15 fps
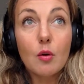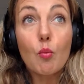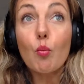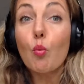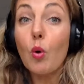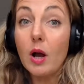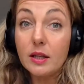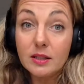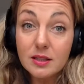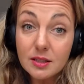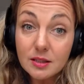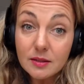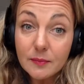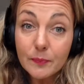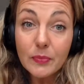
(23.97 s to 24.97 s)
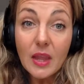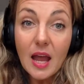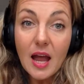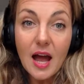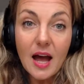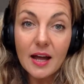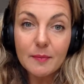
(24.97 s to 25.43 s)
one,
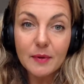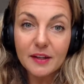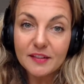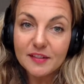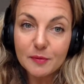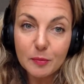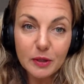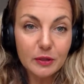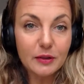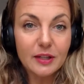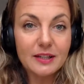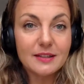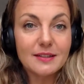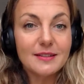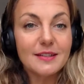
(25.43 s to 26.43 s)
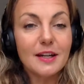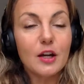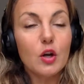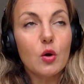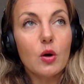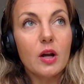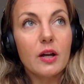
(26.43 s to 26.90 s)
I'm experiencing
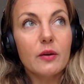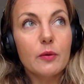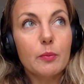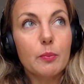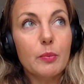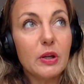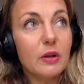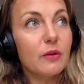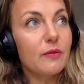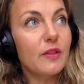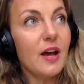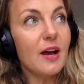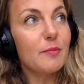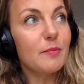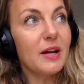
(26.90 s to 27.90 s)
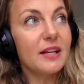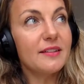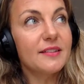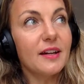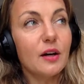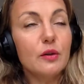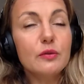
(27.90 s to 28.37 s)
quite a bit of that
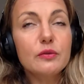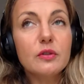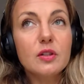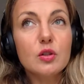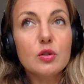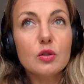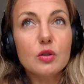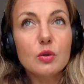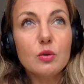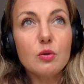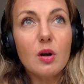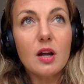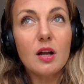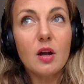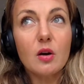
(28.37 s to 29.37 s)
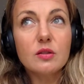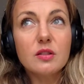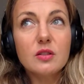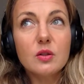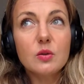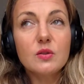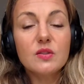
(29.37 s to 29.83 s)
myself. And two, I
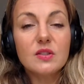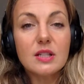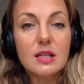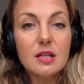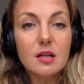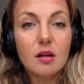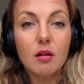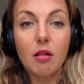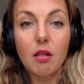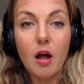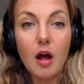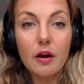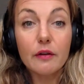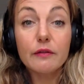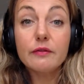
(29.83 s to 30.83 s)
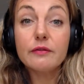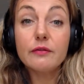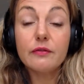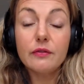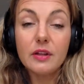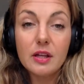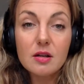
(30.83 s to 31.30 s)
also see a lot of
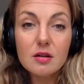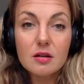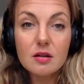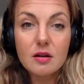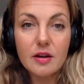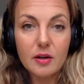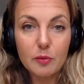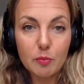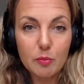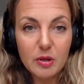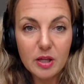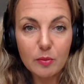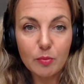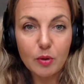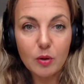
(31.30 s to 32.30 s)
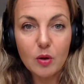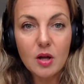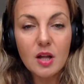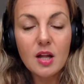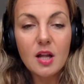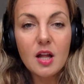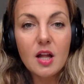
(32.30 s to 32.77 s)
fear in people
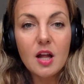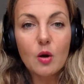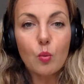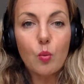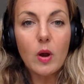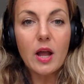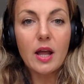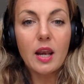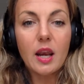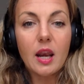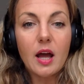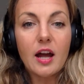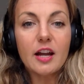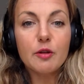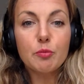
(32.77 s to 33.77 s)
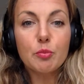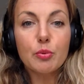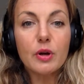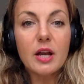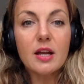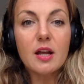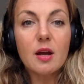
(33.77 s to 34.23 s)
when I
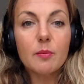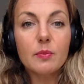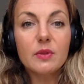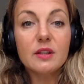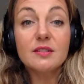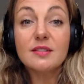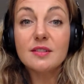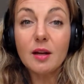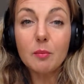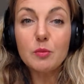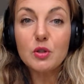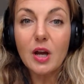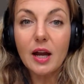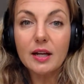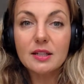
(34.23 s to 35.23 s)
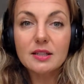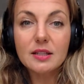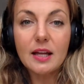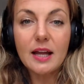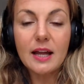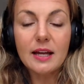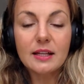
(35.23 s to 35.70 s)
bring up the subject.
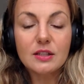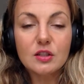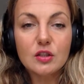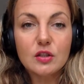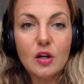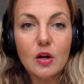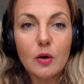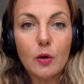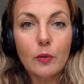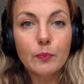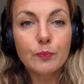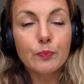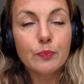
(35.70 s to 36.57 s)
And so,